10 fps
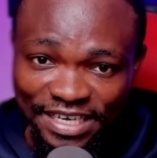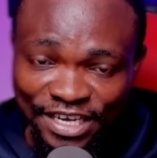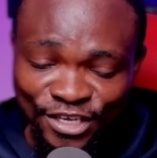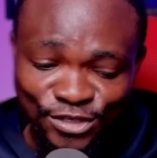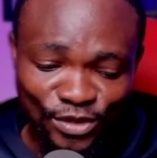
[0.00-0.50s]

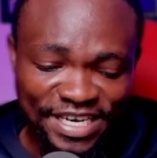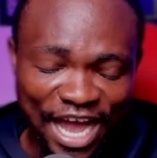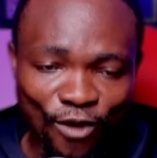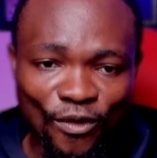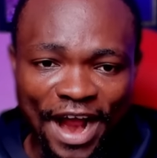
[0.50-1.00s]
So
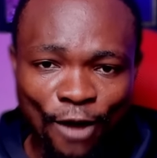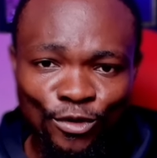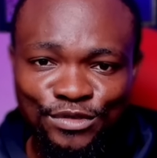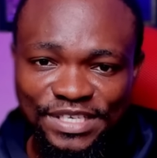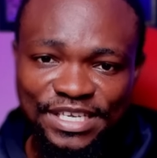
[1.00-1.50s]
now I
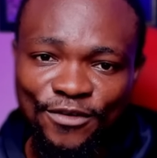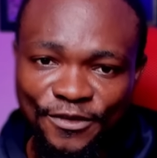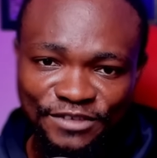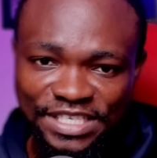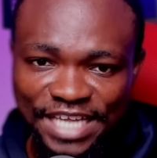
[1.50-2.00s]
want to sell
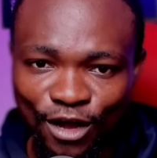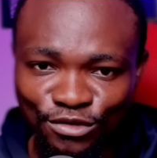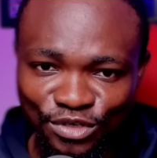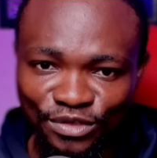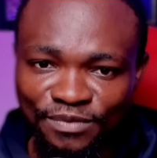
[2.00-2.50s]

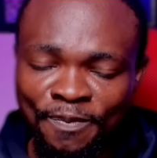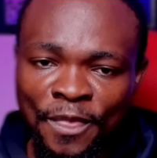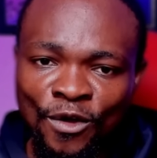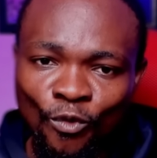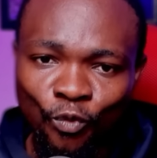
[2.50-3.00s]
50,000.
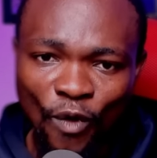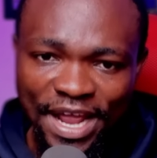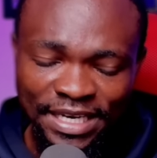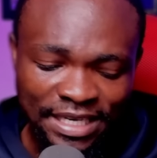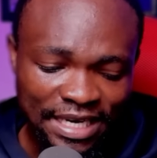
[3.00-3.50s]

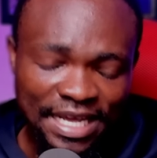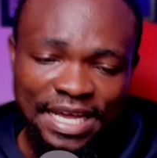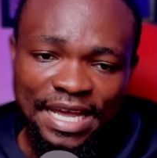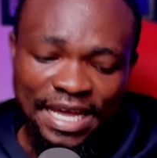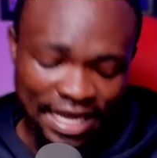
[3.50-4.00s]
When
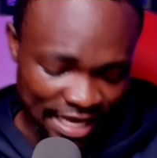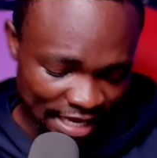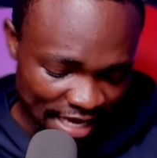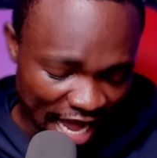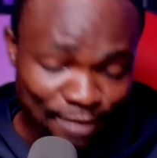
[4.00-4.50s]

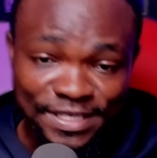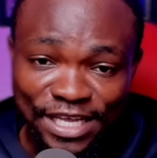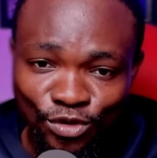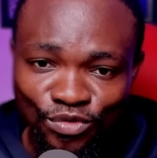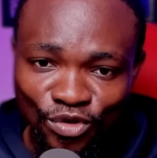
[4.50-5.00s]
Hamster
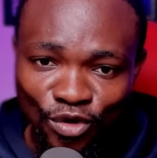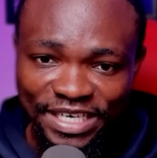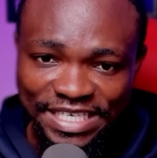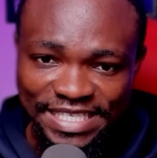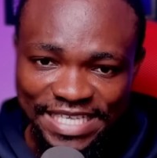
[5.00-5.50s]
token got
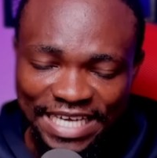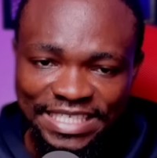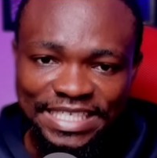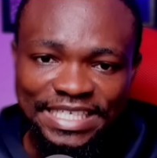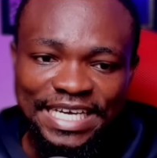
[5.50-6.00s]

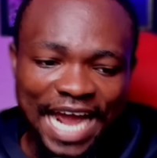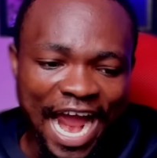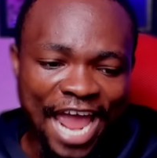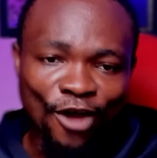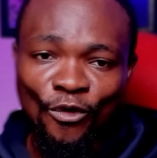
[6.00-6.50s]
listed,
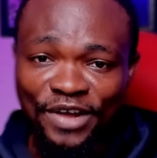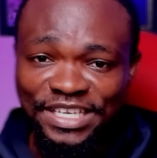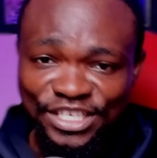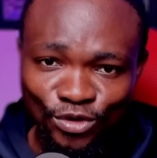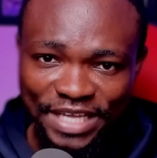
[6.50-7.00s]
I
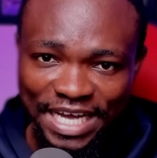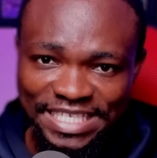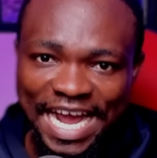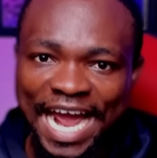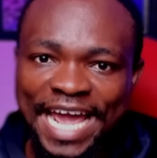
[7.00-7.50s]
already know that
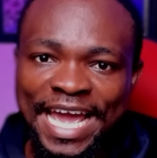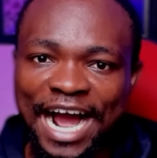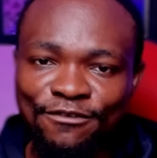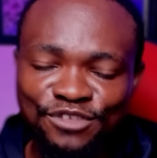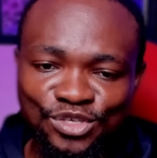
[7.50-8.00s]
I
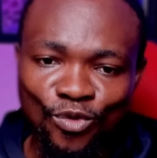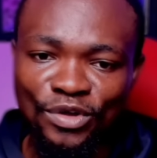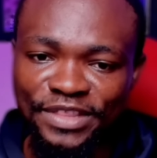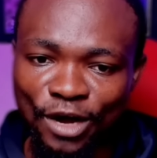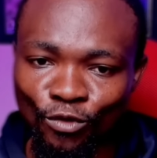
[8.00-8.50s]
have
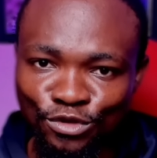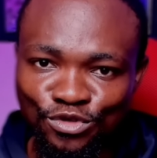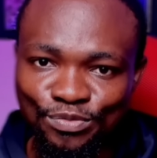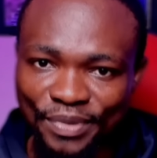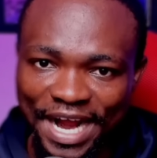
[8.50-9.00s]
someone that wants
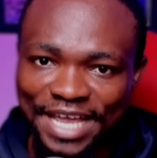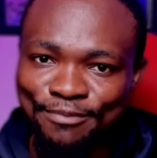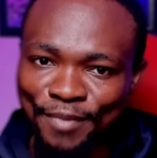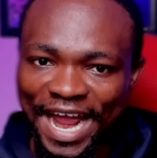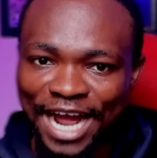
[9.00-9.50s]
to buy
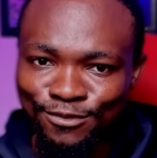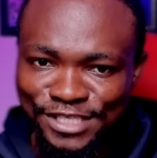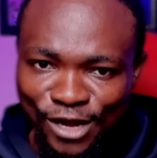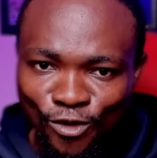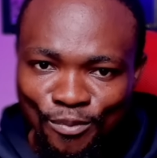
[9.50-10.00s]
my
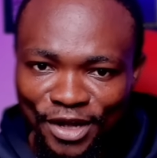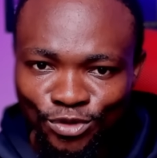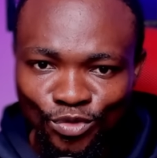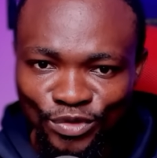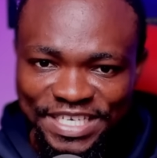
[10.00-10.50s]
Hamster Kombat
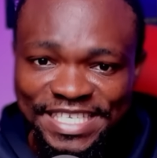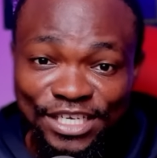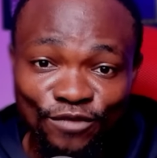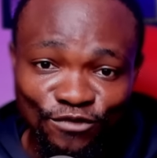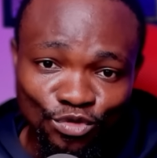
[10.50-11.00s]
token instead
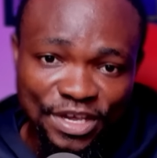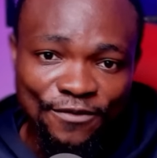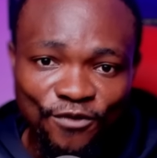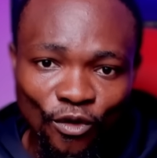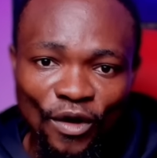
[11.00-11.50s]
of looking
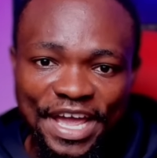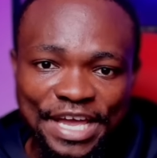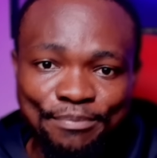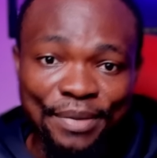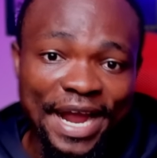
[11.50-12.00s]
for a
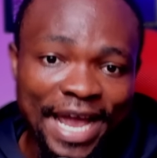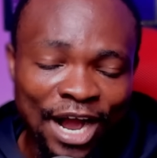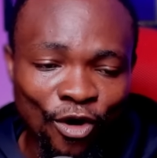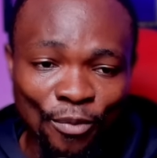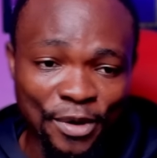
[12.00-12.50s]
buyer
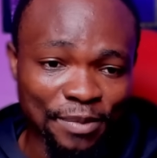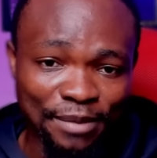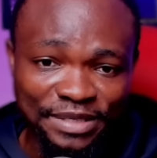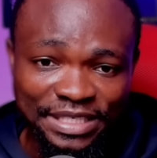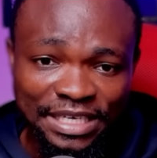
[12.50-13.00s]
or
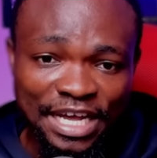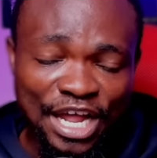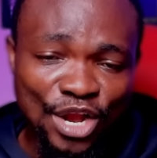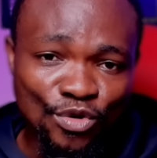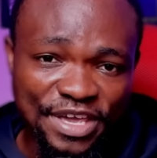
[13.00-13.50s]
probably
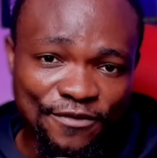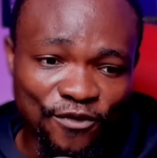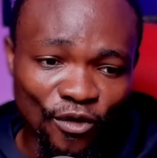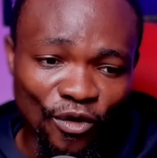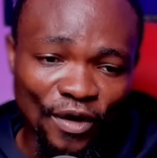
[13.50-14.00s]
looking
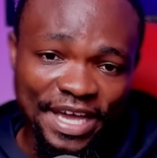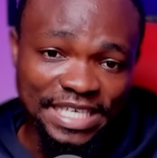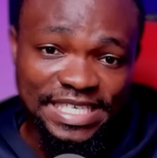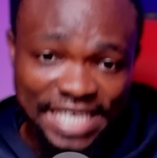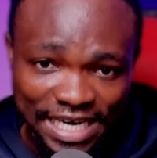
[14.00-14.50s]
for a
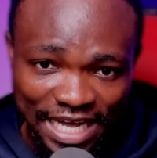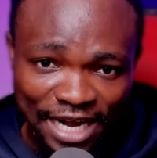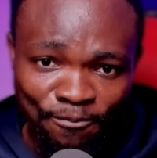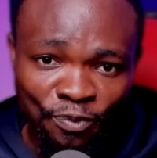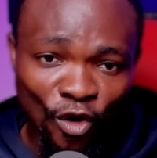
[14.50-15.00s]

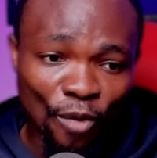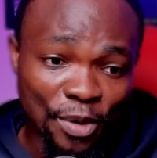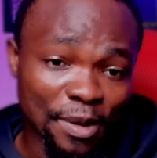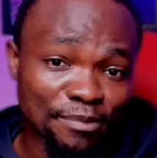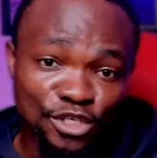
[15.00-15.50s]
seller or
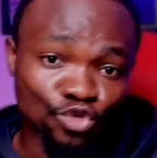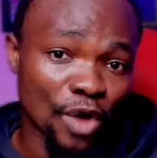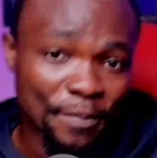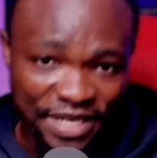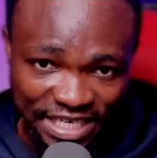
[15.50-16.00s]
probably
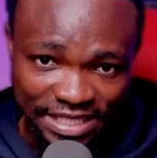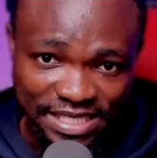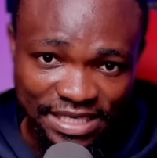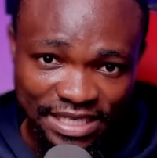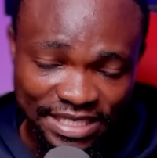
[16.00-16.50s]
swapping
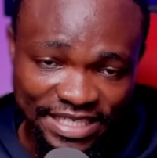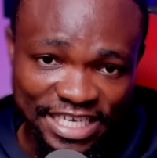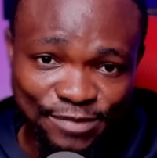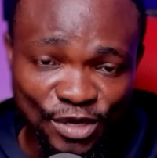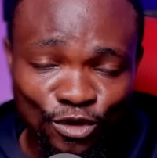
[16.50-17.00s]
it.
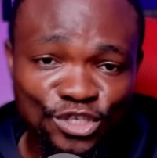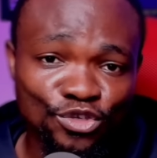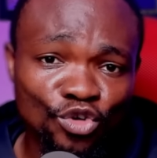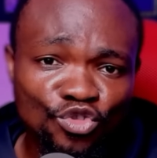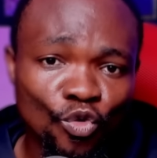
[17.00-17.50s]
Yes, because you
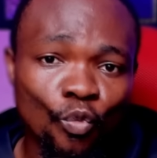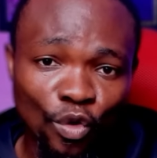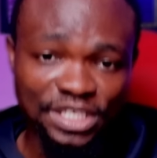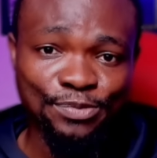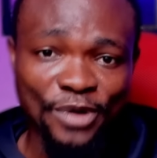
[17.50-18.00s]
don't know
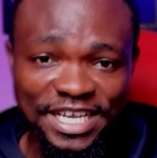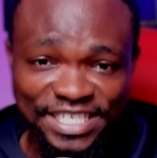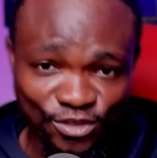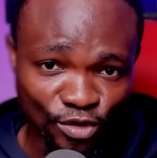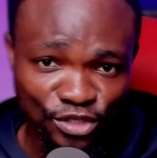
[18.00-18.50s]
what price
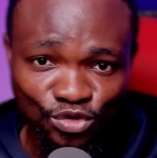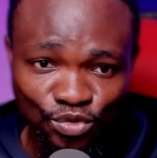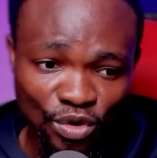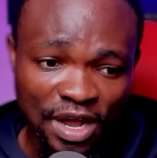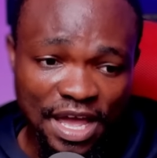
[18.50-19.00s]
is going
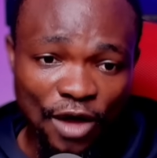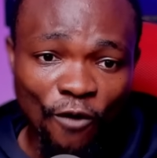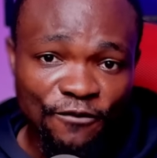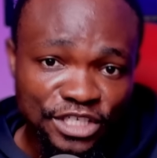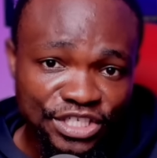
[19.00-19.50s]
to
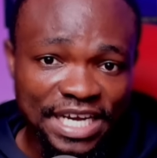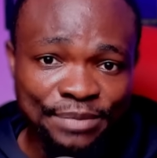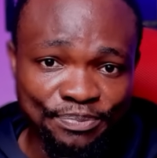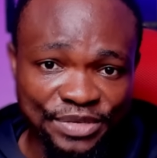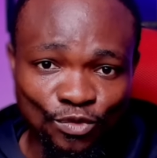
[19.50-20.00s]
officially
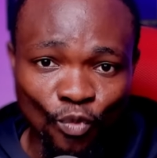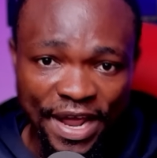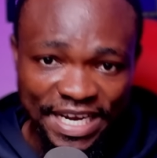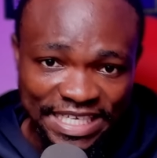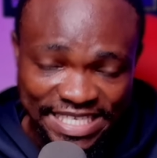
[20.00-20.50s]
be
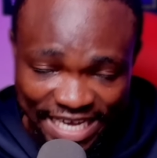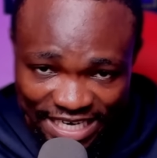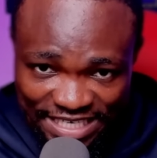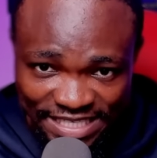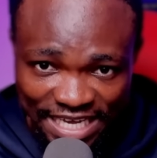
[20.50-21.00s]
when it gets
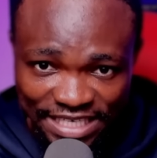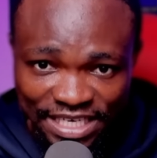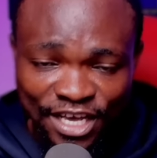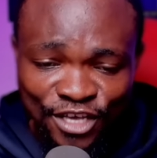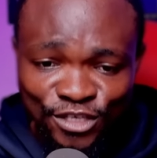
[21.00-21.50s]
listed.
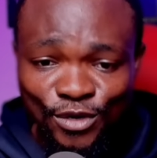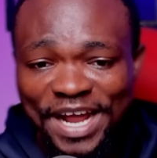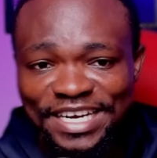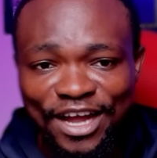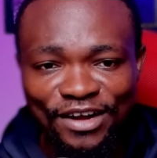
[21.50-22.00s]
So
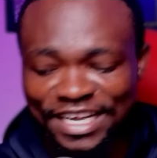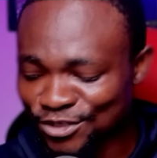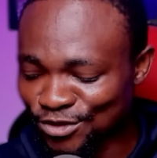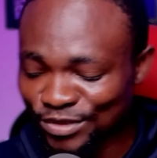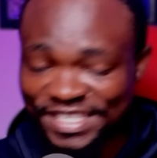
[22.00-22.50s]
right now, let's
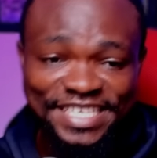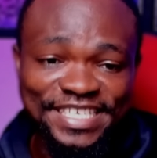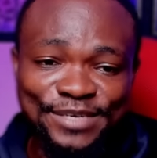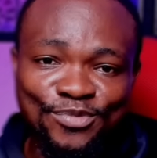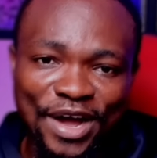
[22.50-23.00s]
do this
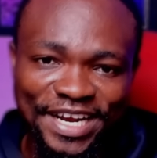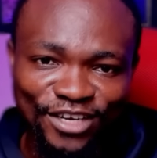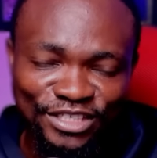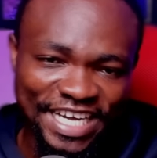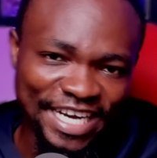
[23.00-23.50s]
simple
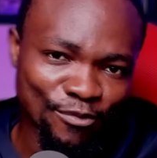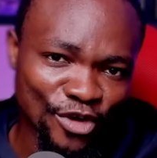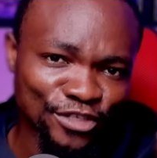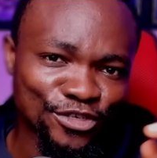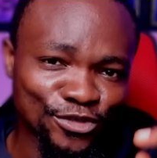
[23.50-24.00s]
analogy, and I'm
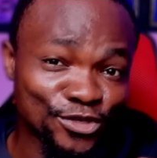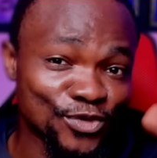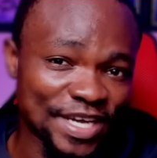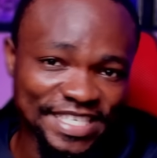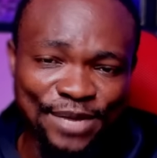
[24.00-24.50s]
going to use 2
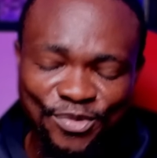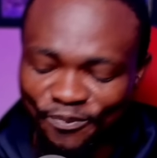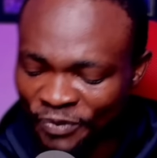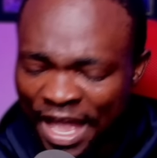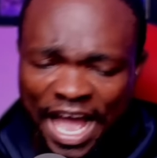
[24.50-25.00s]
examples.
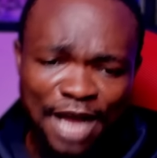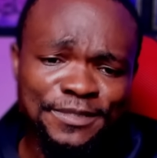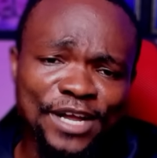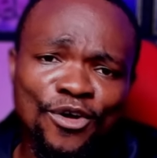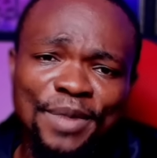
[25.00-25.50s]

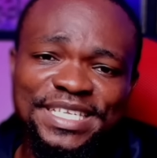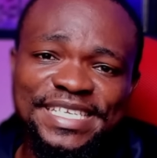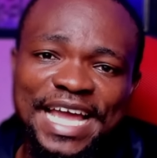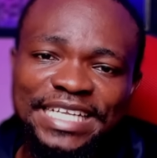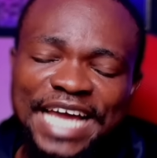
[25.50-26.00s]
Hamster Kombat
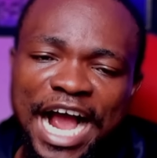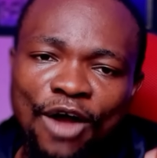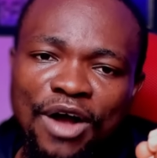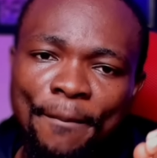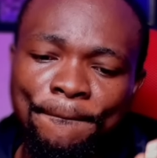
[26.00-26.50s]
said
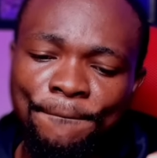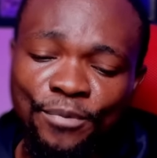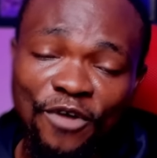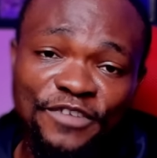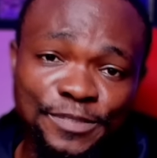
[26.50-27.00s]
our
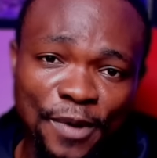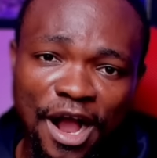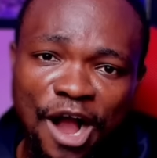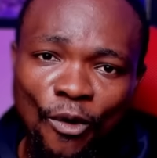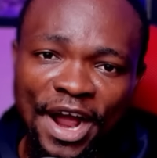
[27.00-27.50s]
profit per
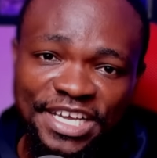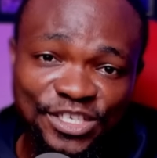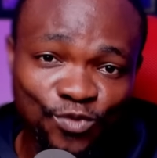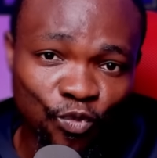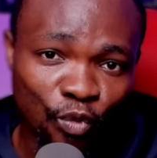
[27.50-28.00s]
hour
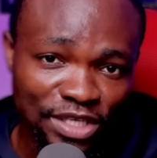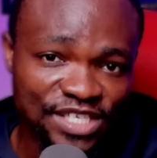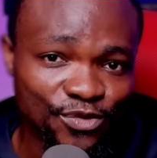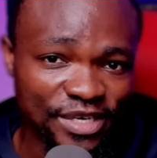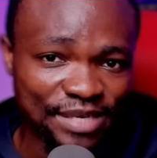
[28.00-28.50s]
is
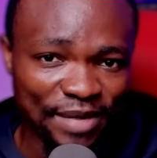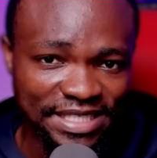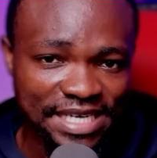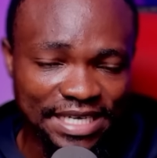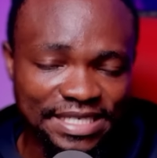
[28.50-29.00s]
what really
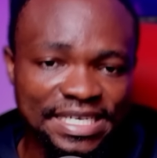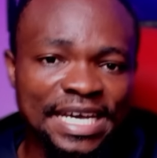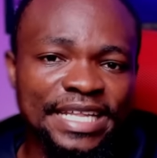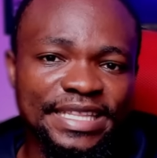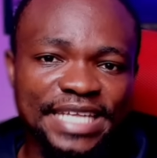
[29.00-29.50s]
matters,
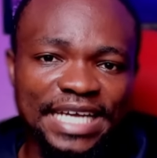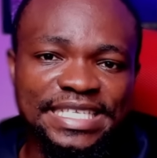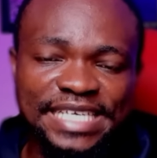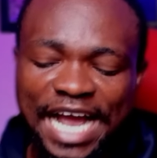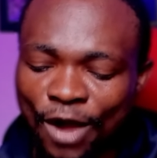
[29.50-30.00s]

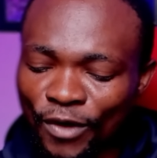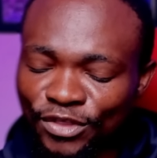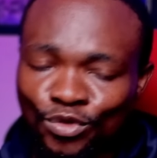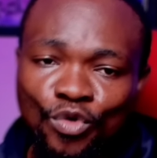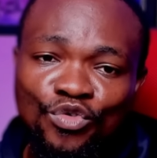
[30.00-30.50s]
that our
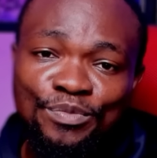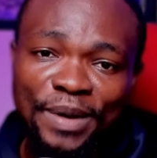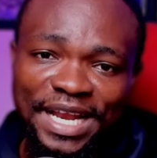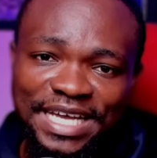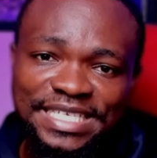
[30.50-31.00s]
token
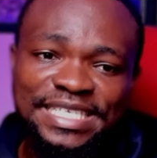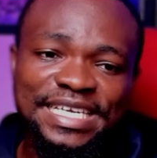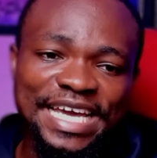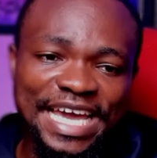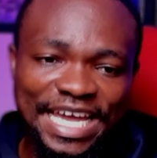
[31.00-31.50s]
balance
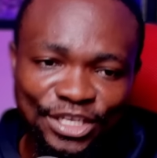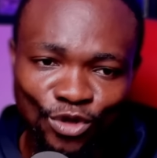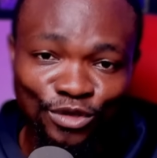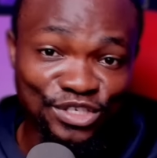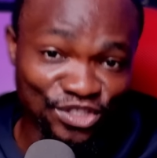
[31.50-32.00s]

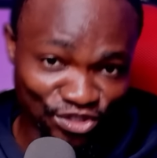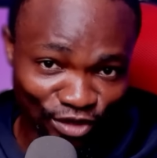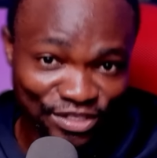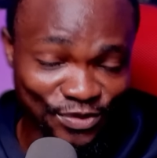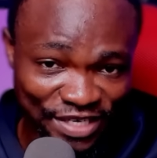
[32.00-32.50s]
does
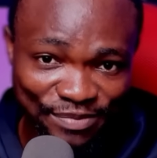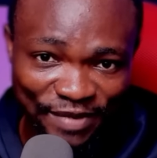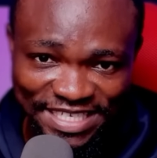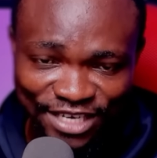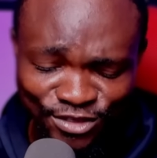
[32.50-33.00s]
not really matter.